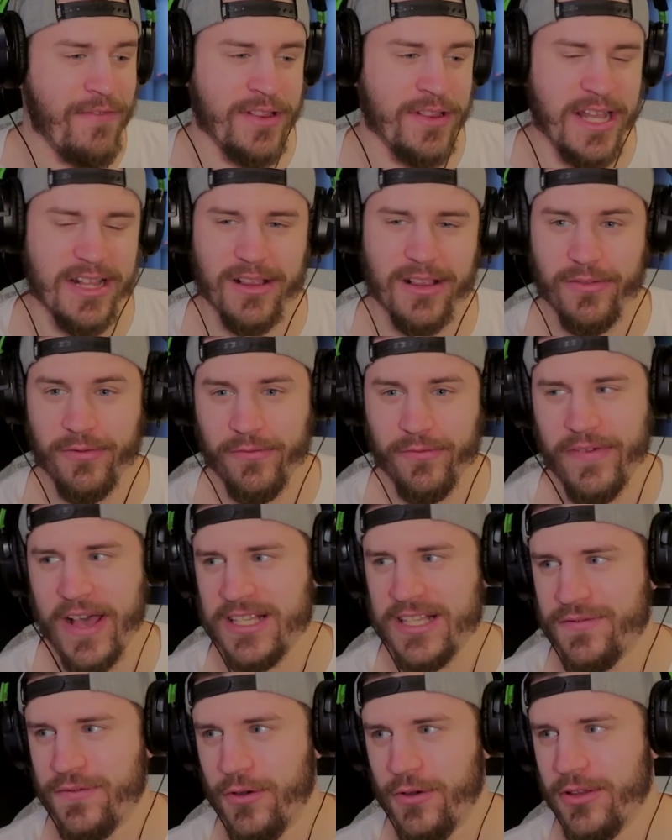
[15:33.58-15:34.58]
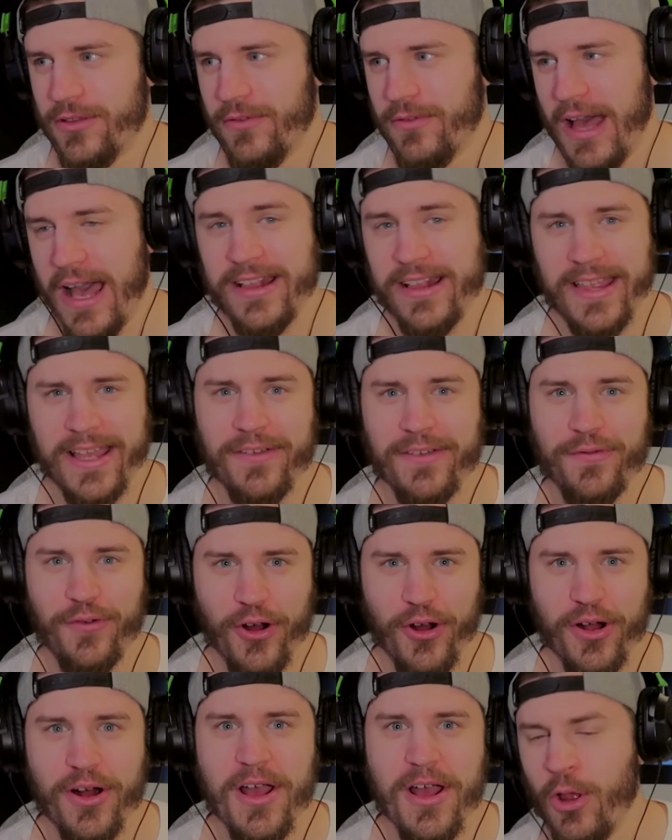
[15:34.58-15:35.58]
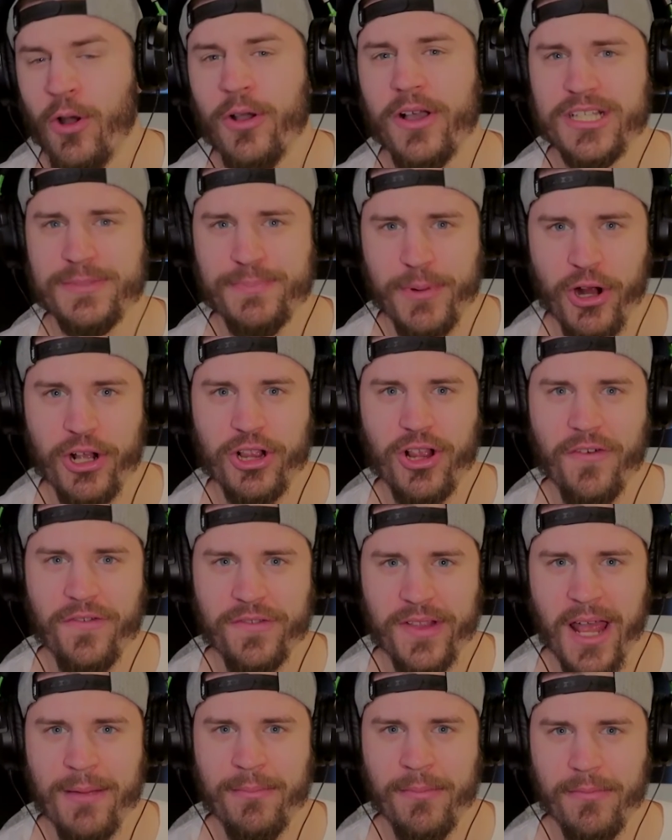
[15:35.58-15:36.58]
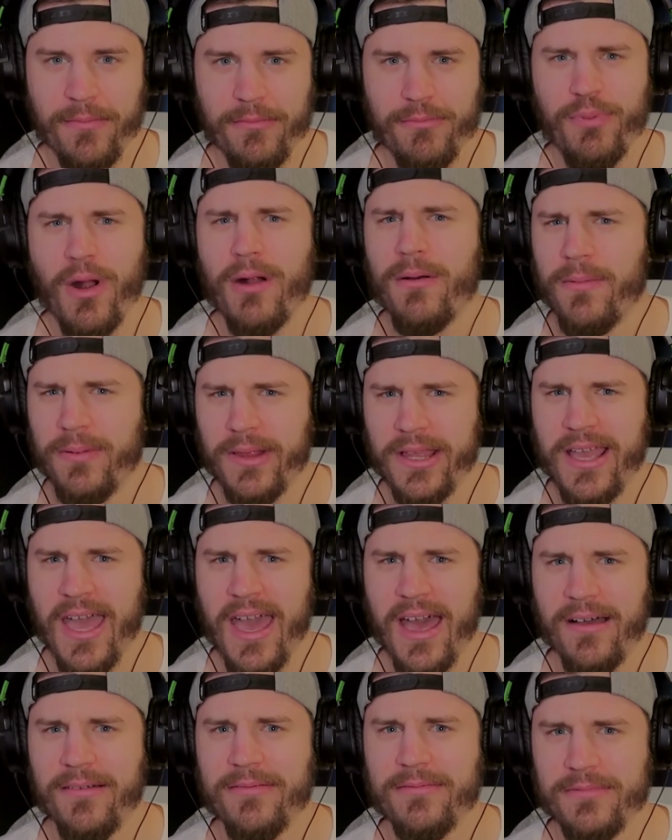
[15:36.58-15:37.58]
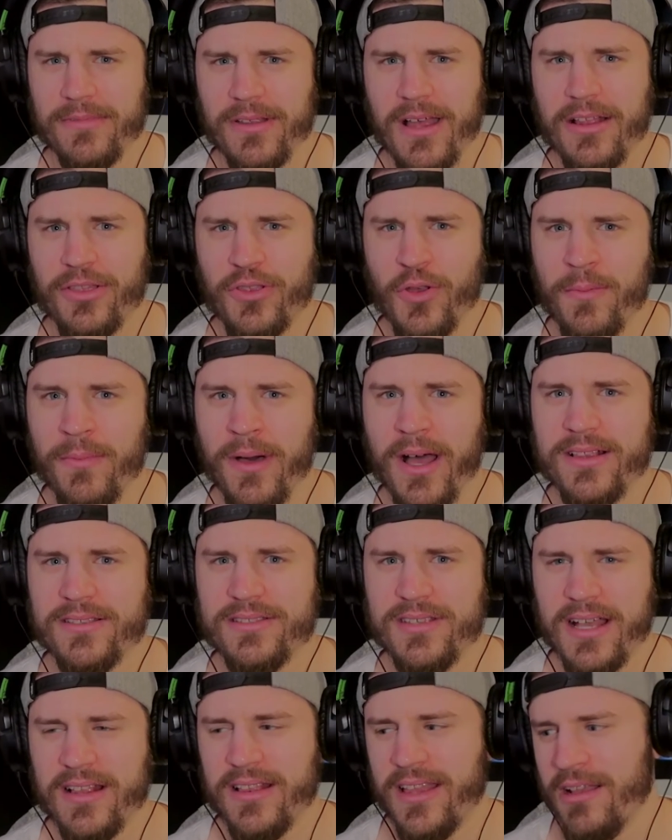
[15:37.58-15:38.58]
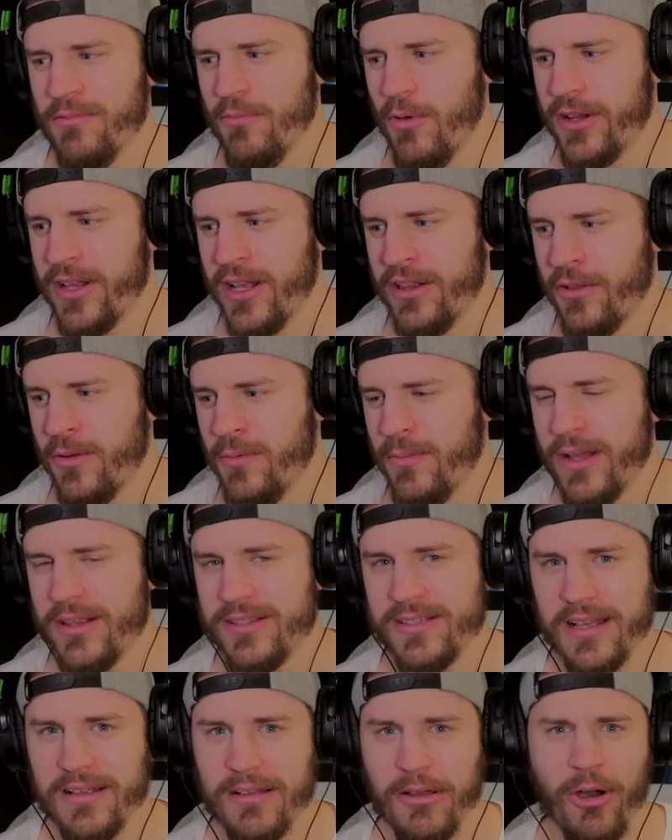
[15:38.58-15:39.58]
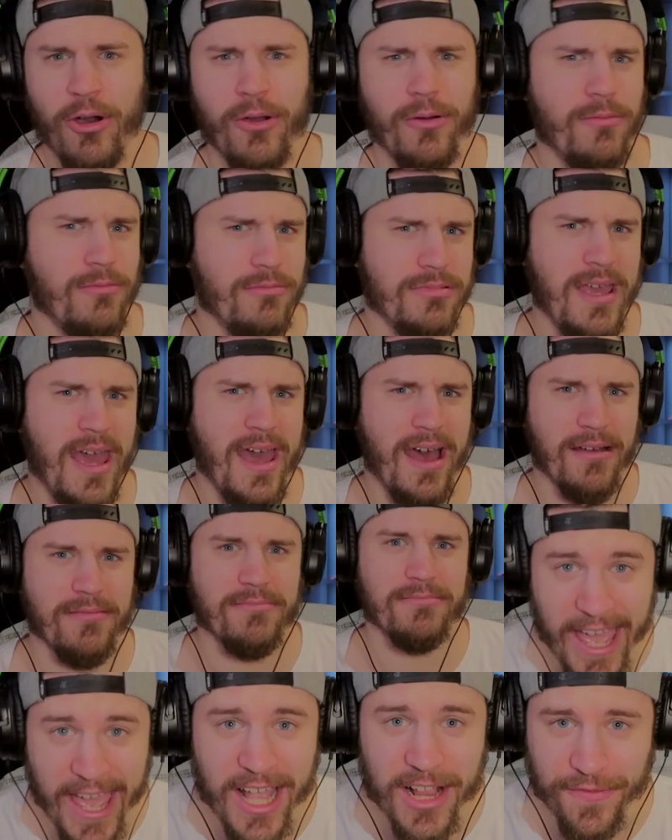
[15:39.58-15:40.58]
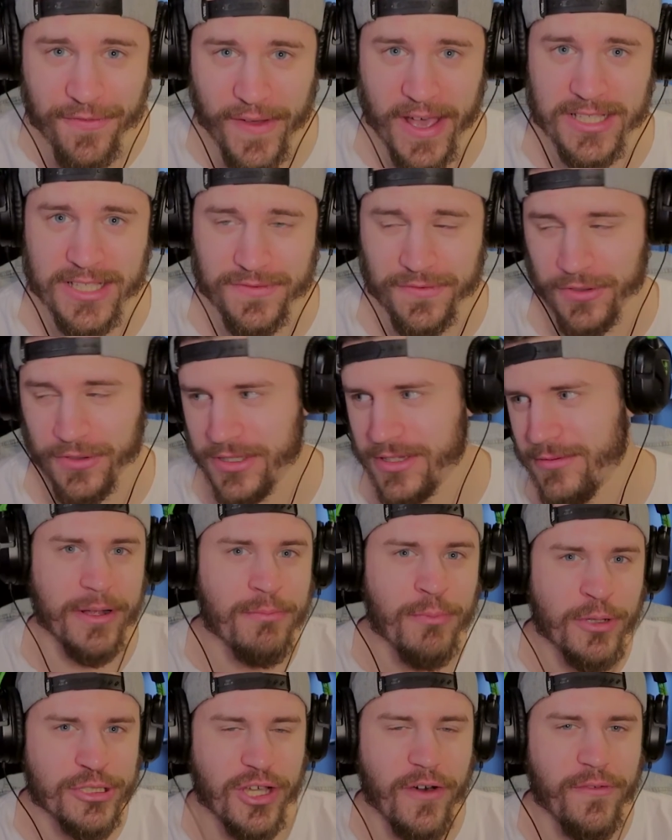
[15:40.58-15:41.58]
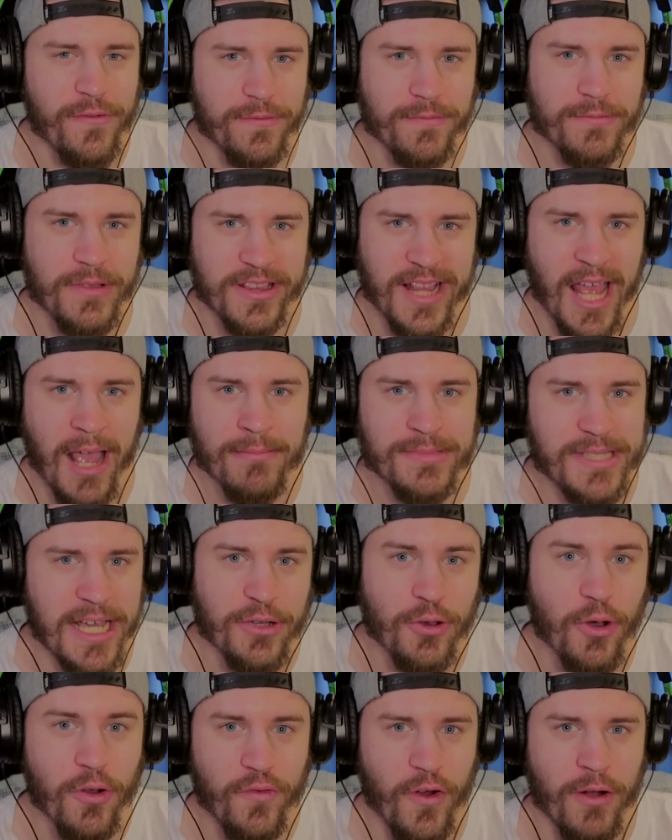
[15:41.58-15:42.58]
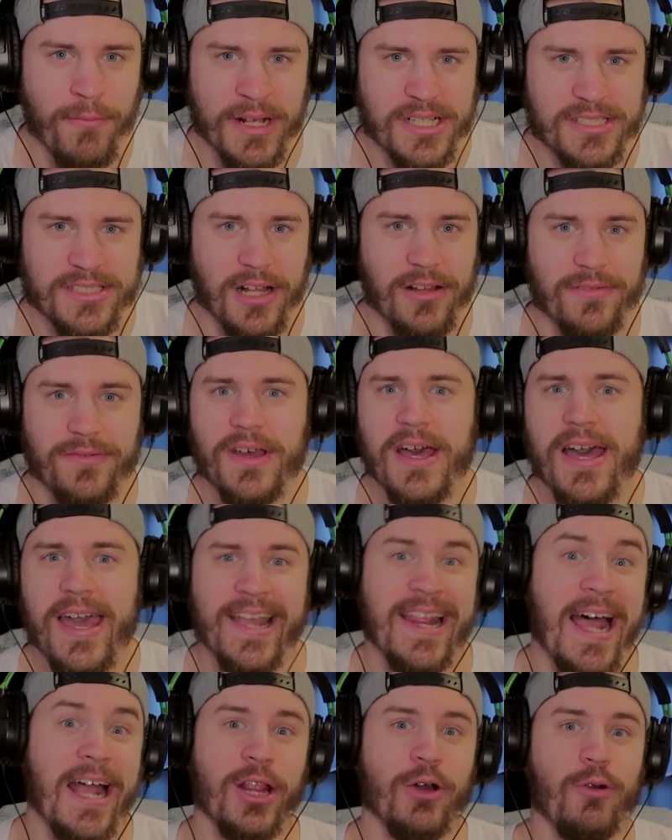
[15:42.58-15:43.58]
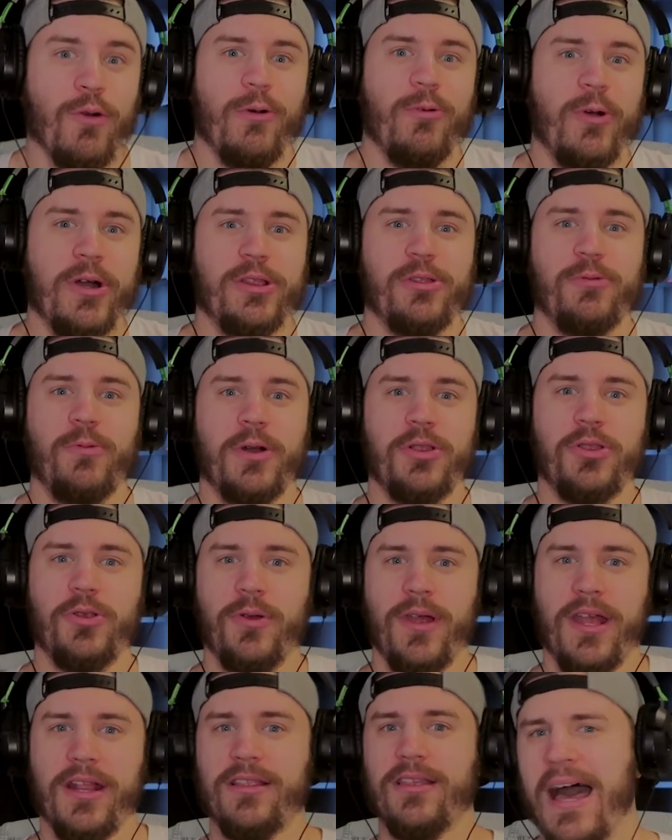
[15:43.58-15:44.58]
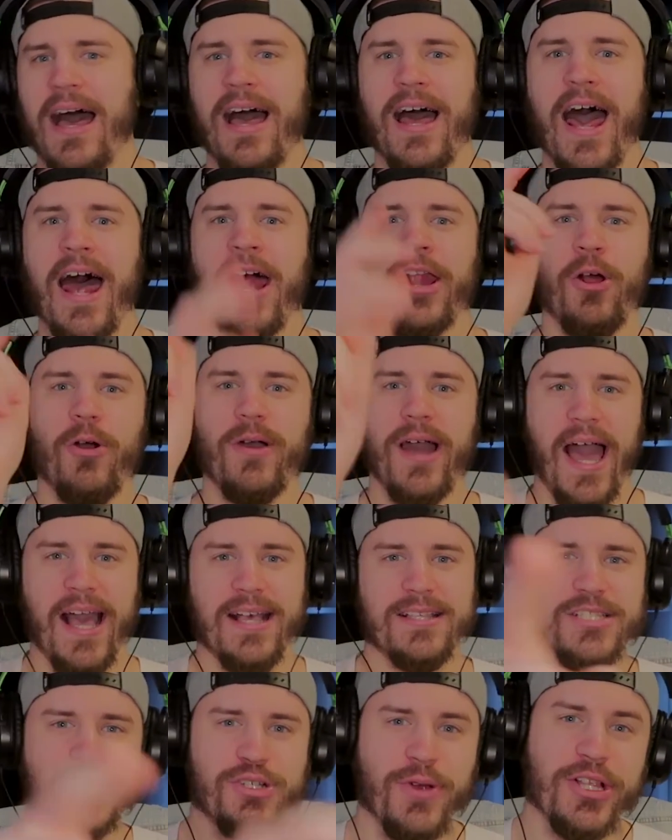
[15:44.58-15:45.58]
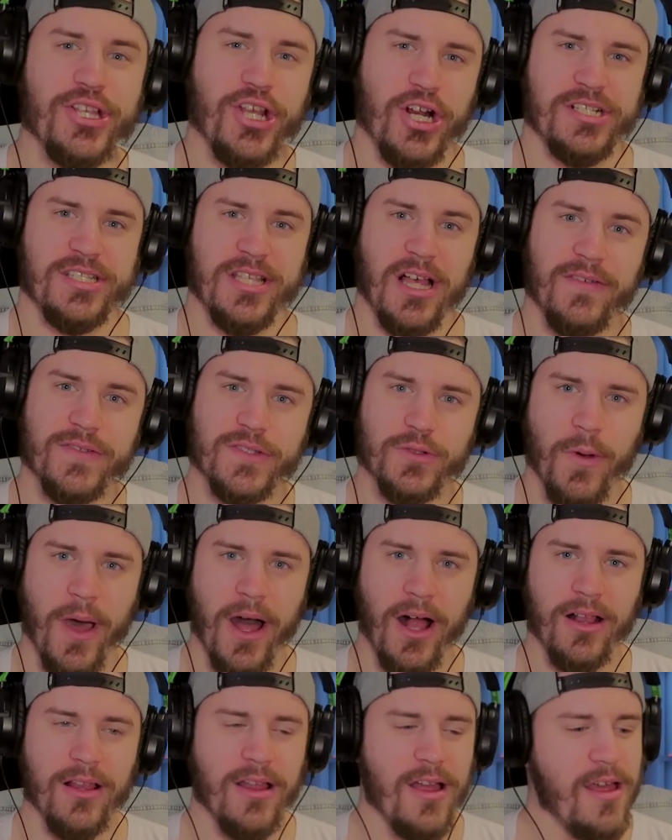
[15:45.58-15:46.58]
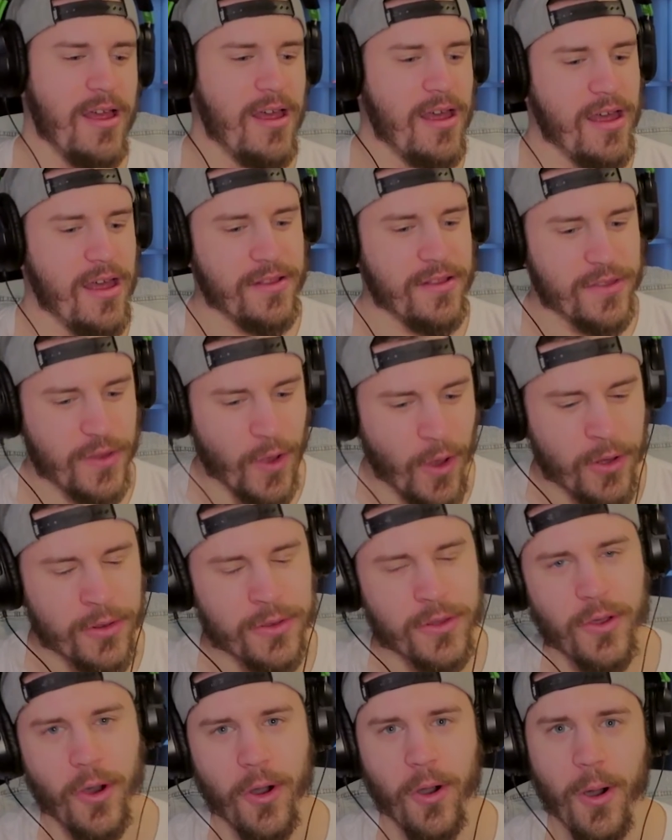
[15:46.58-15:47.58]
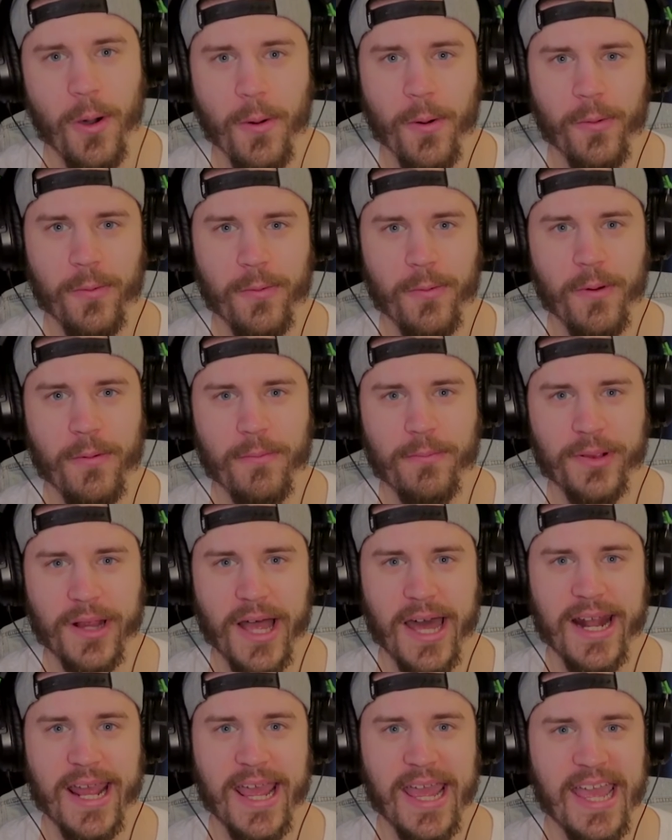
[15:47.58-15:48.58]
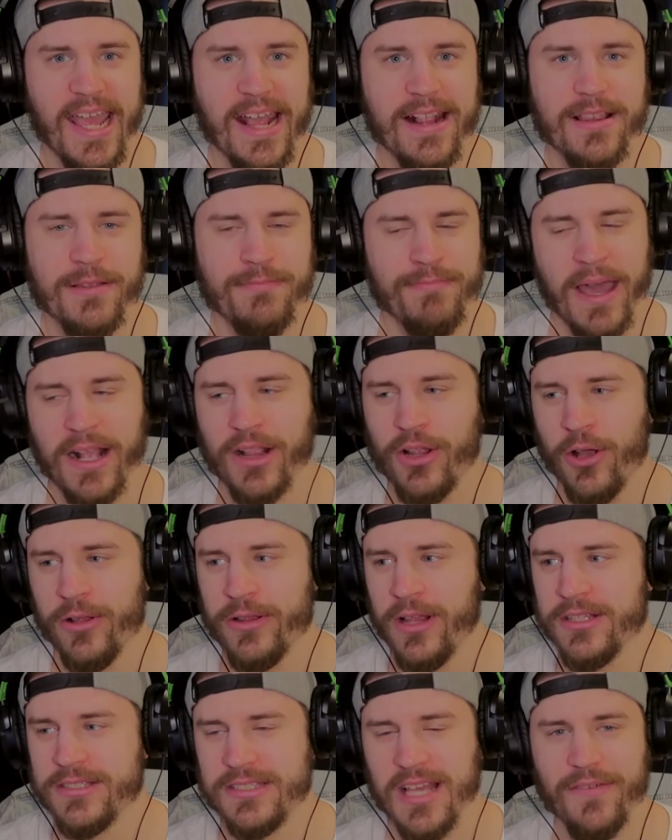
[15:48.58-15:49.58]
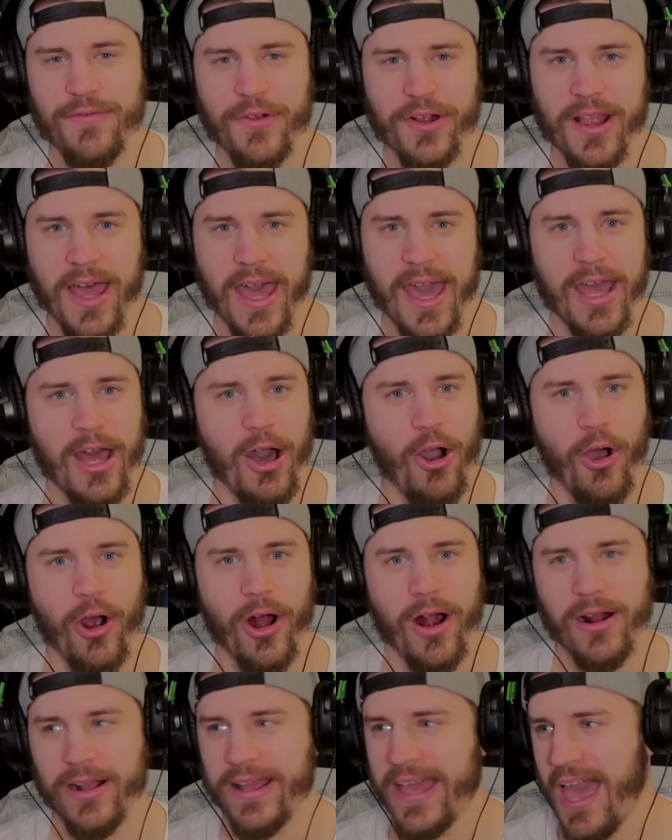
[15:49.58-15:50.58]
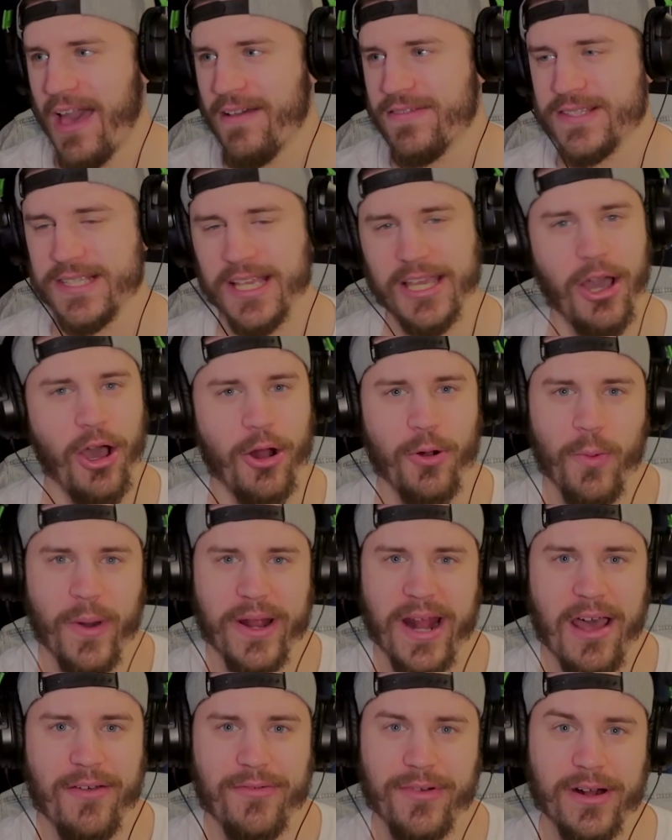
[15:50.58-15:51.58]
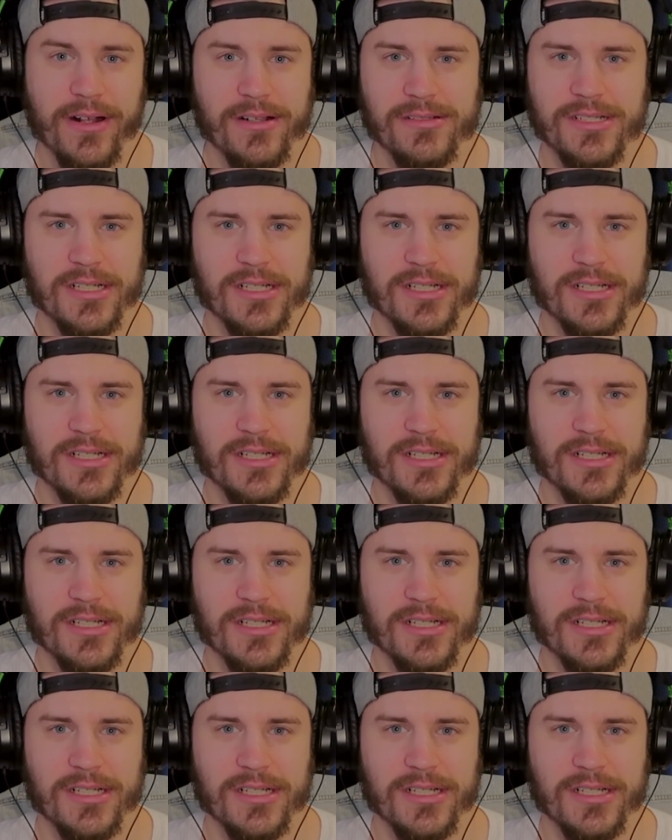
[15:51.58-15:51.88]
haven't eaten fast food, I think, for longest period of time. Probably, yeah. 2 months, I think, more than 2 months. I eat fast food, but most of the times I cook for myself and I know what to eat. I don't know, guys, treat yourselves well. Don't go bloody eat McDonald's every day or KFC or whatever.